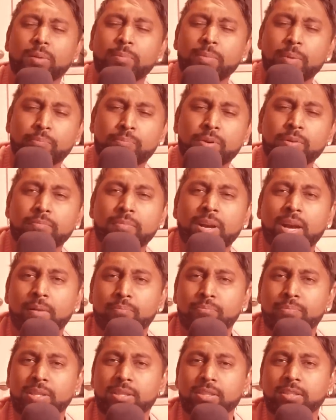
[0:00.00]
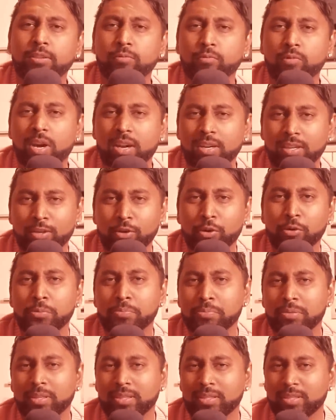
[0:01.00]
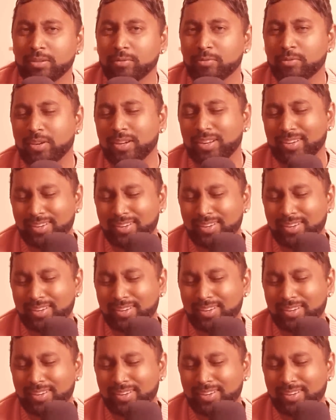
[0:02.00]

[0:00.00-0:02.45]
me put my piston rod in your piston rod.